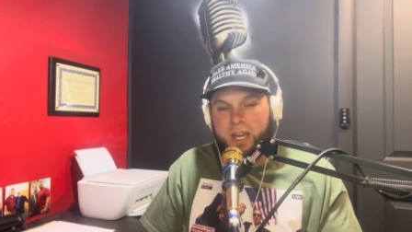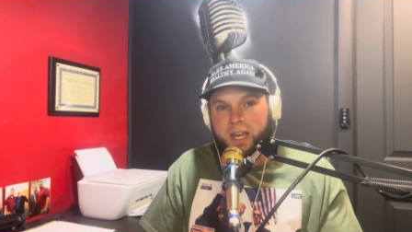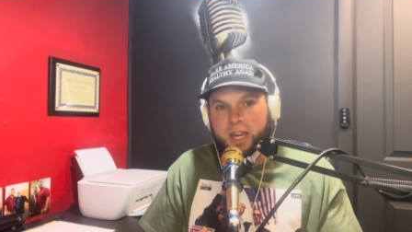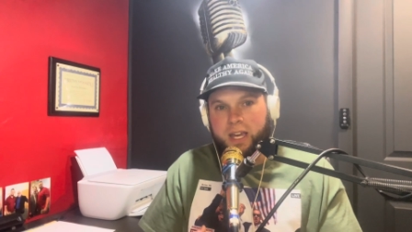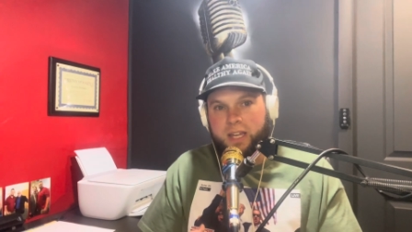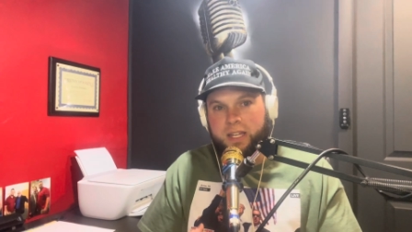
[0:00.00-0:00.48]

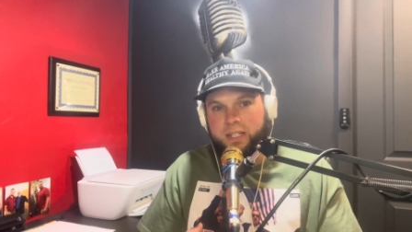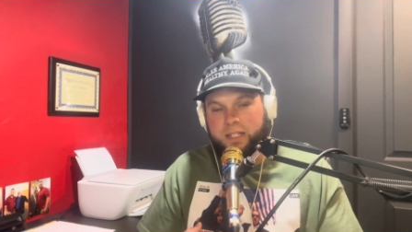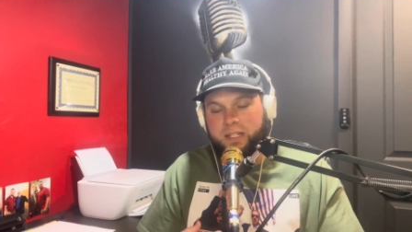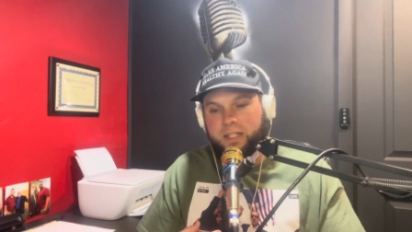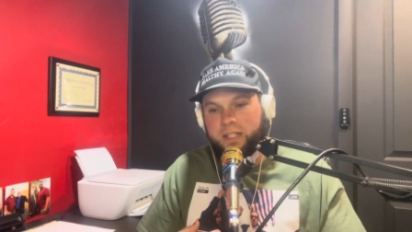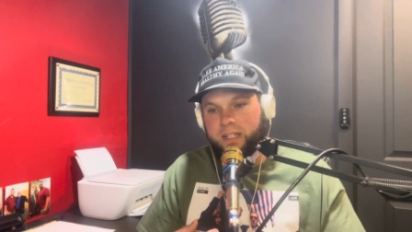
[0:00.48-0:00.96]

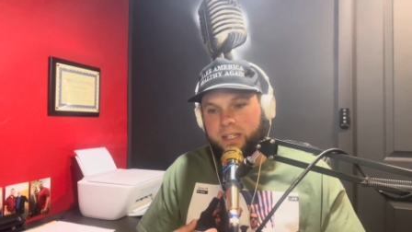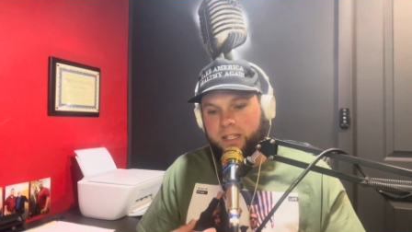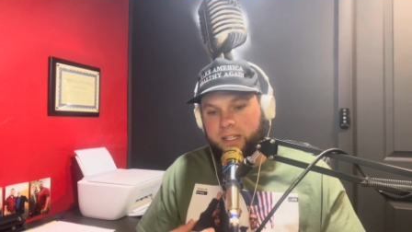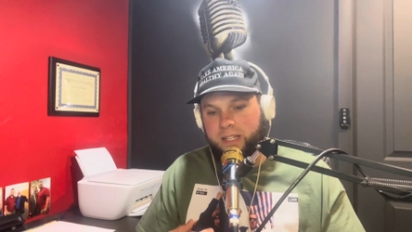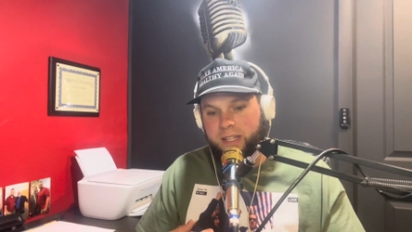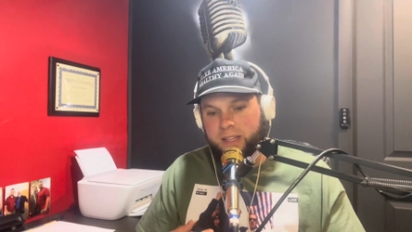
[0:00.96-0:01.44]
and
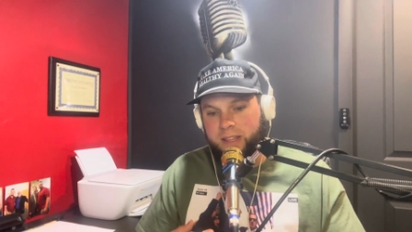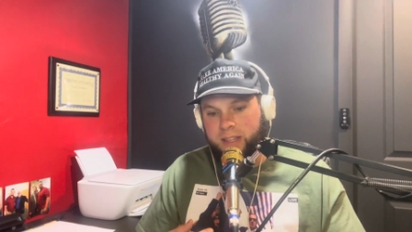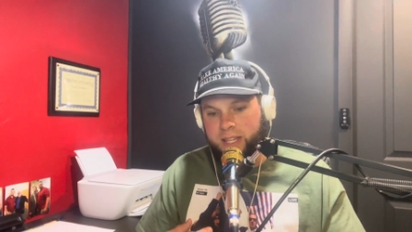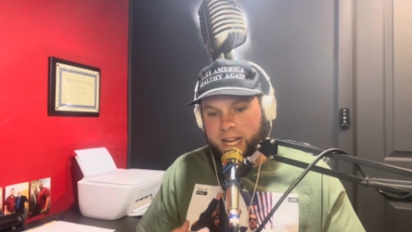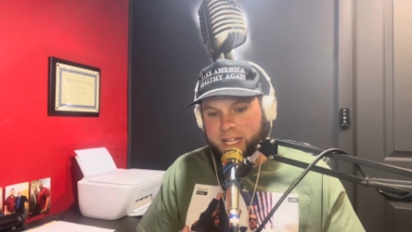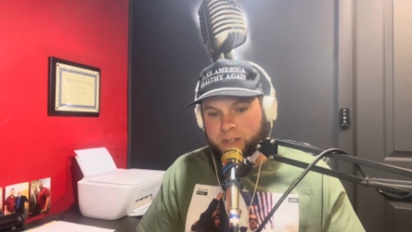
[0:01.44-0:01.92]

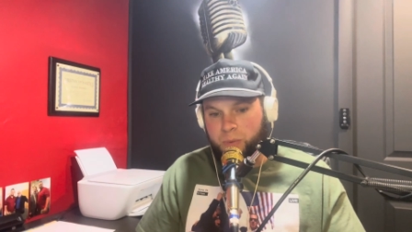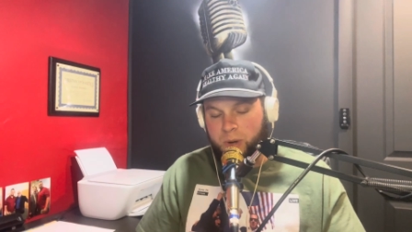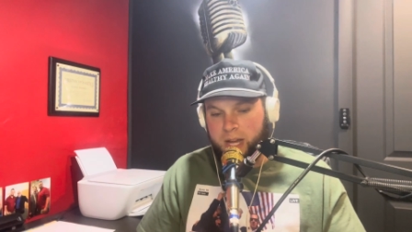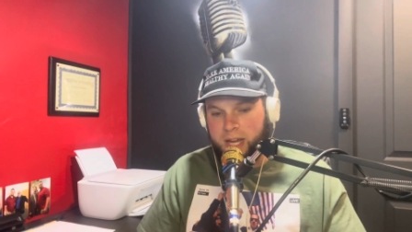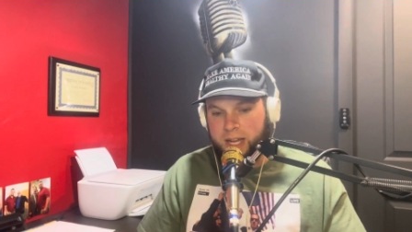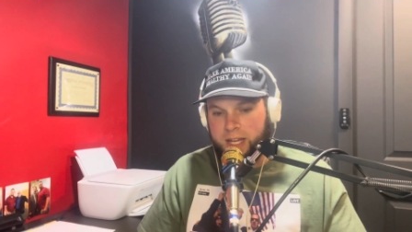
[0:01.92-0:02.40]
that's
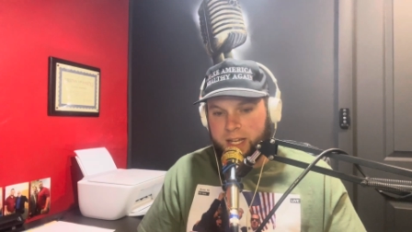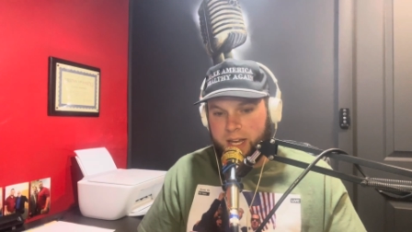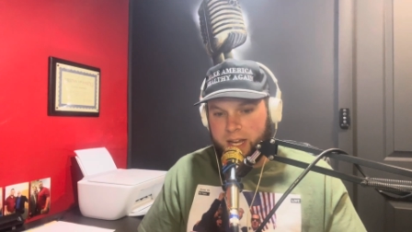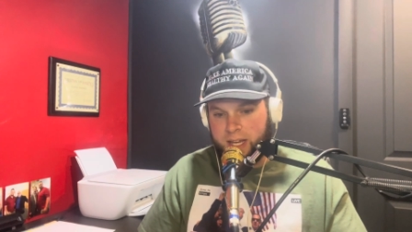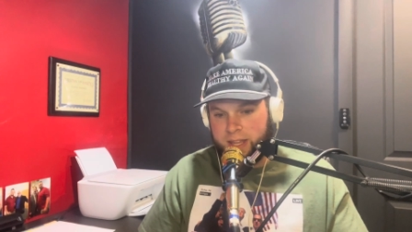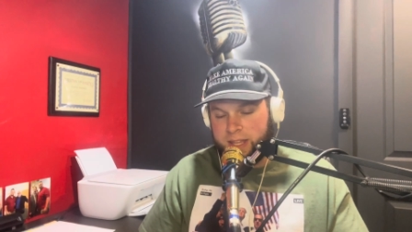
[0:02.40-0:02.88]
why
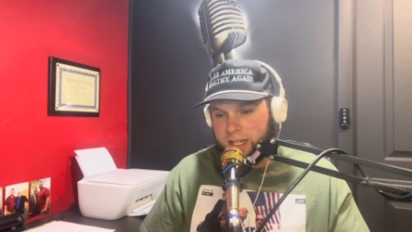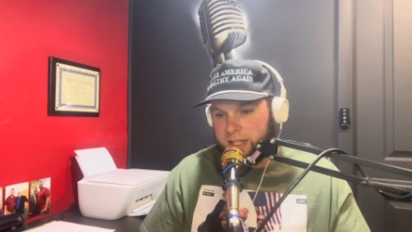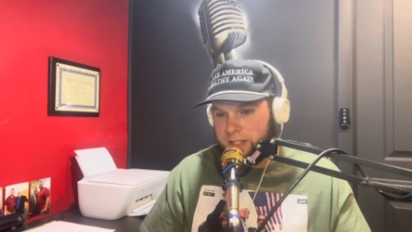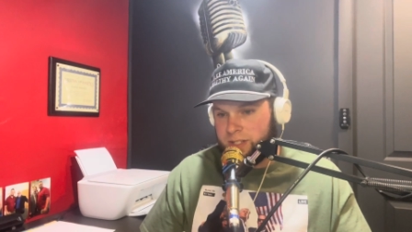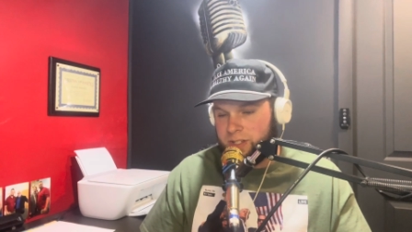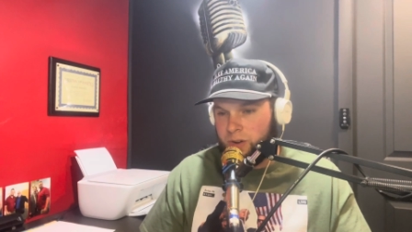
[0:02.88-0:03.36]
I think
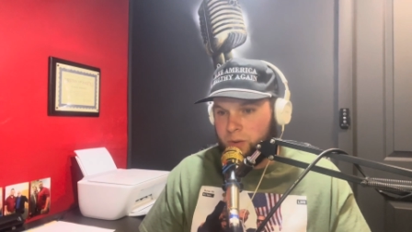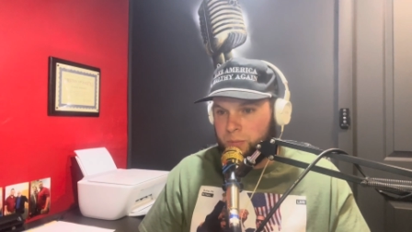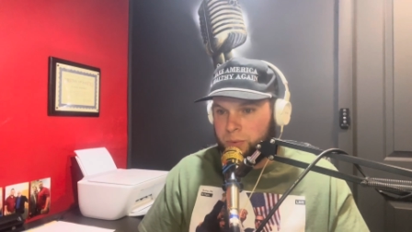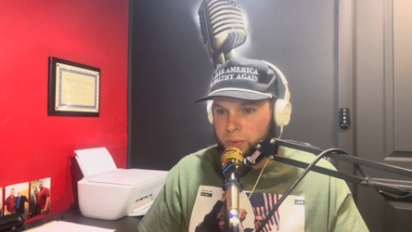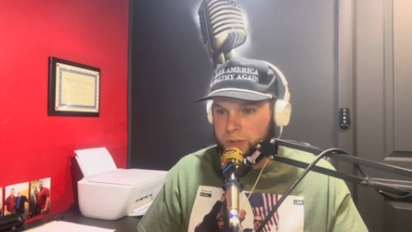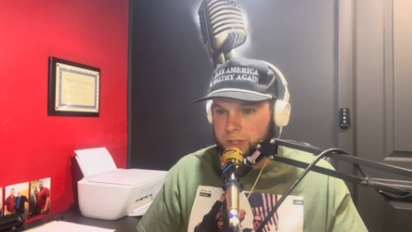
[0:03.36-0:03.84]
it's so
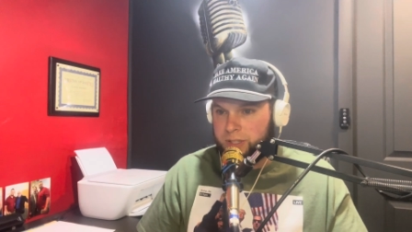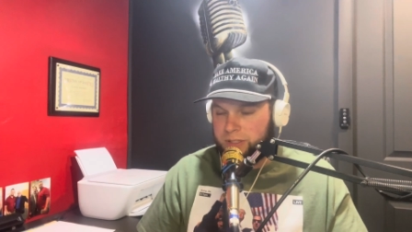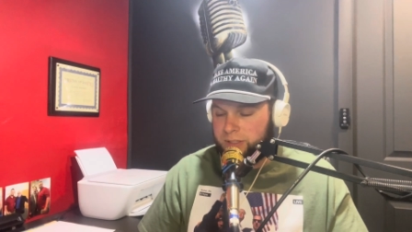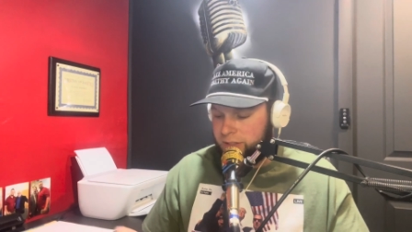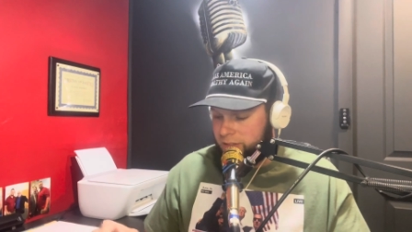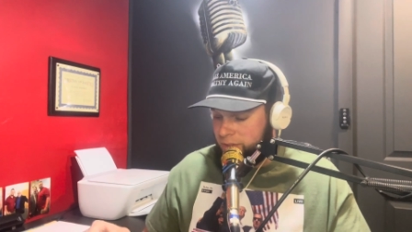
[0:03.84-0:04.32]

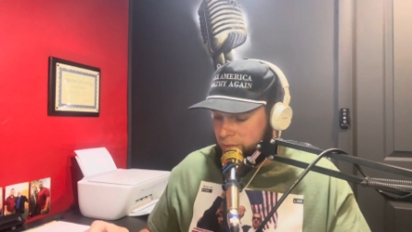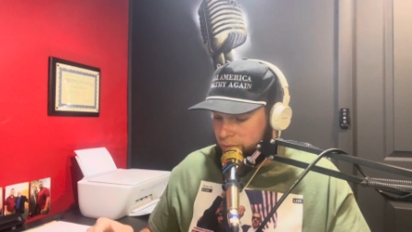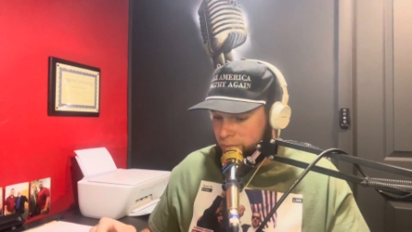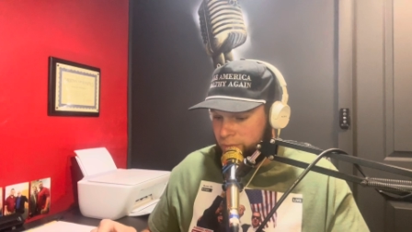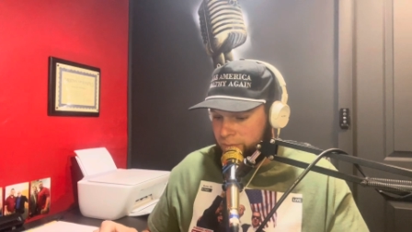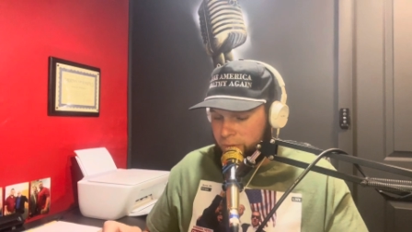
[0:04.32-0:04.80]
important
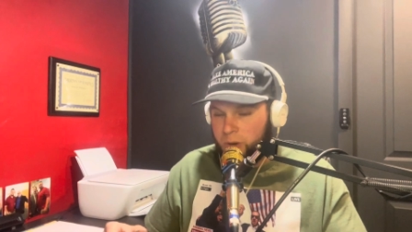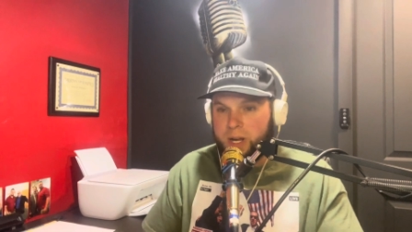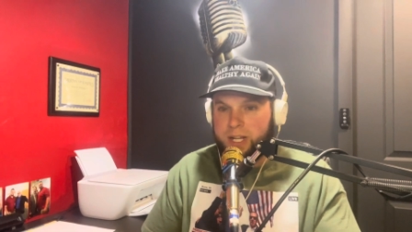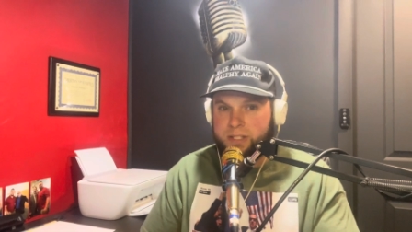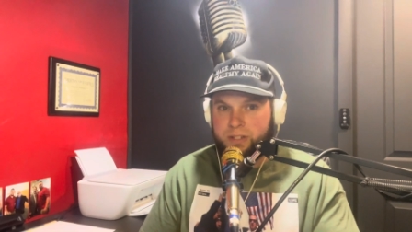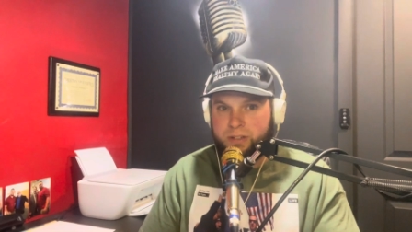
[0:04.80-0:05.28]
to vote
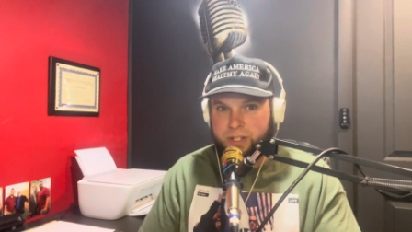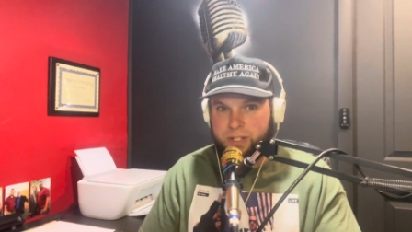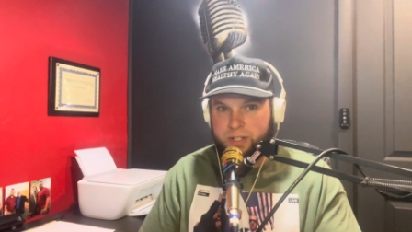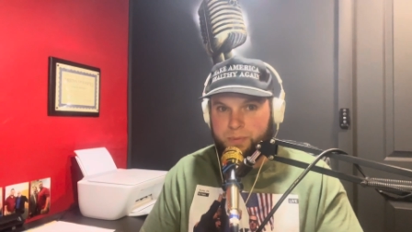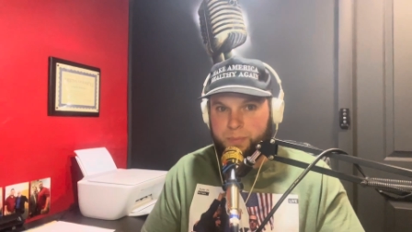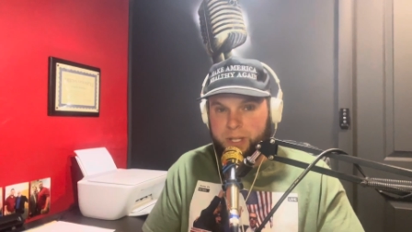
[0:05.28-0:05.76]
as a
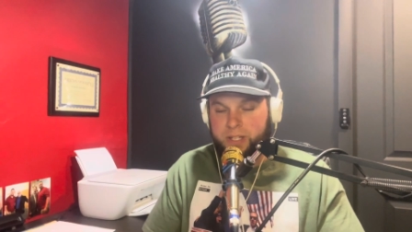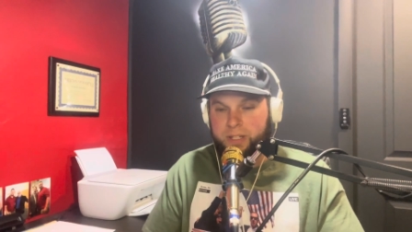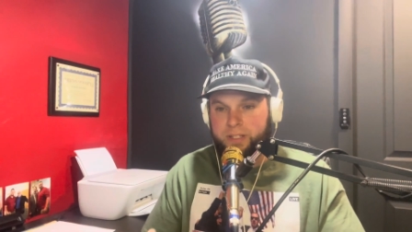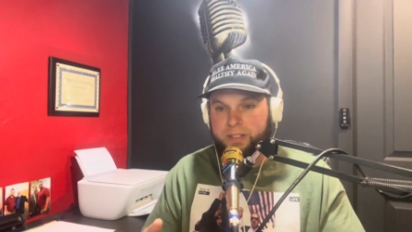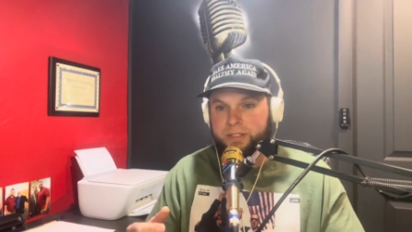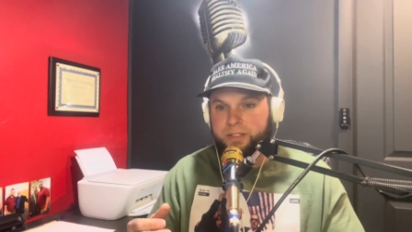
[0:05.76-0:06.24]
Christian
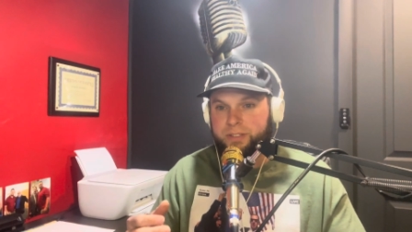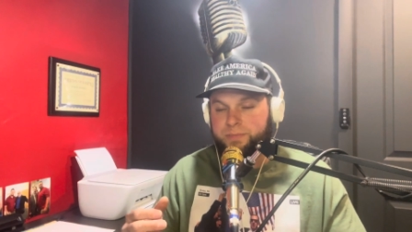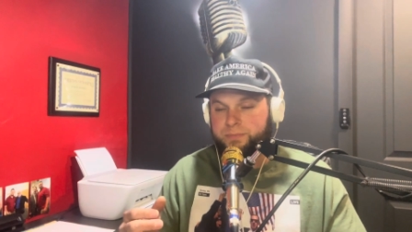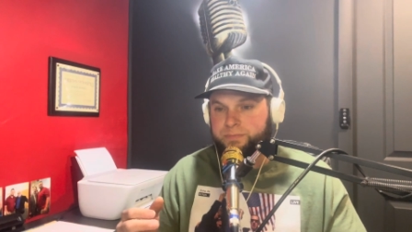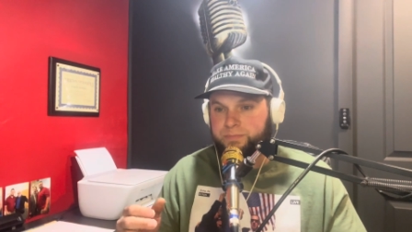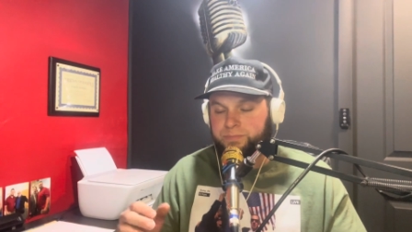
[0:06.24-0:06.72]
because
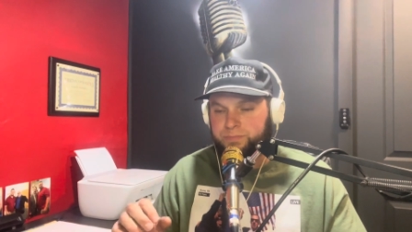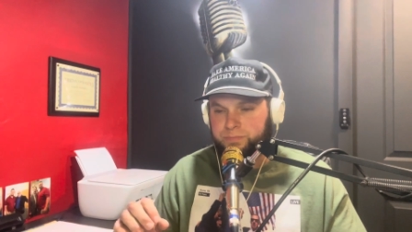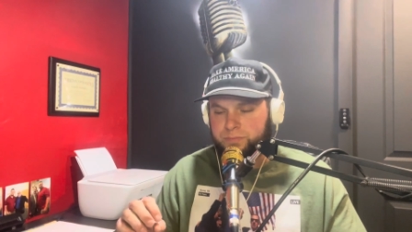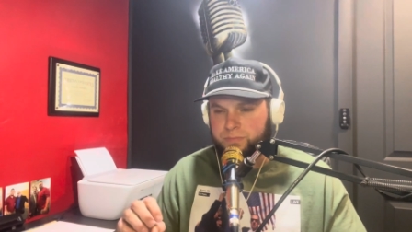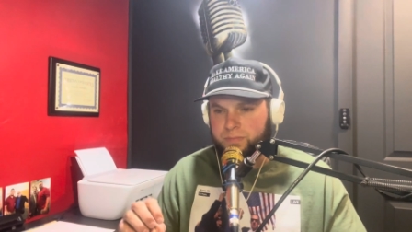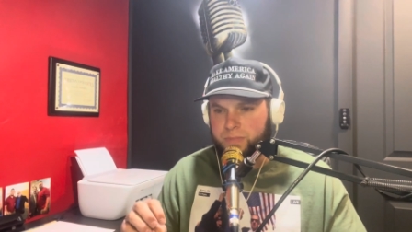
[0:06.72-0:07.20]

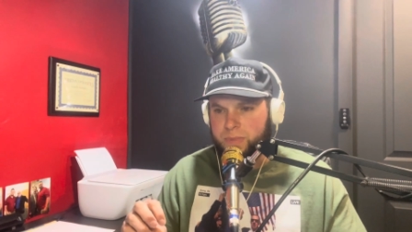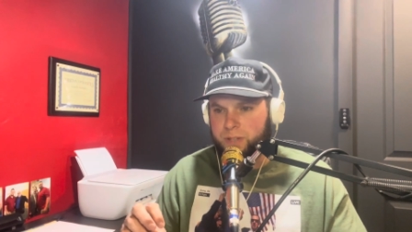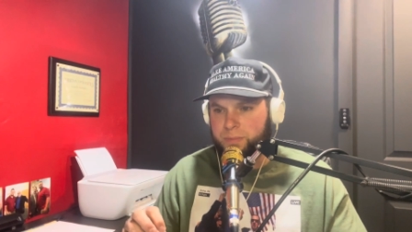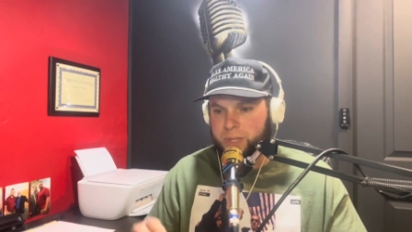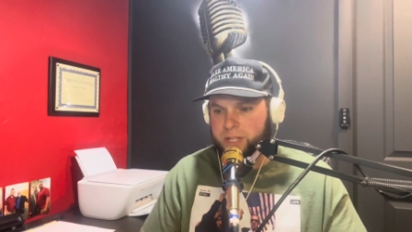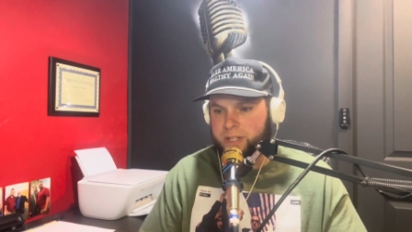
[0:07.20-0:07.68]

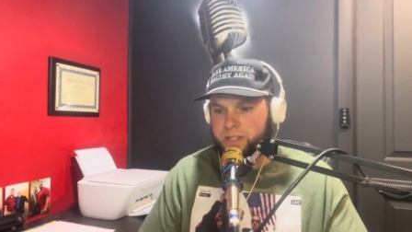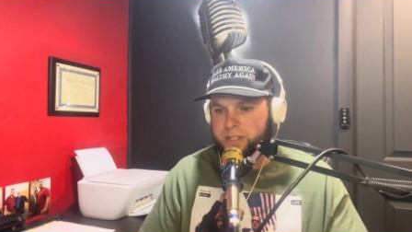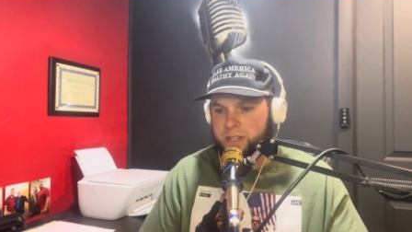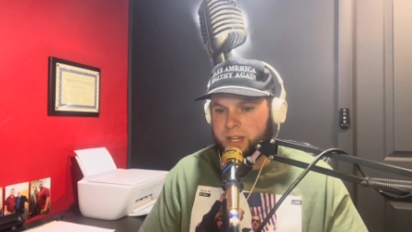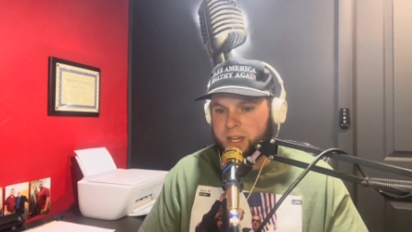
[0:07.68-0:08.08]
because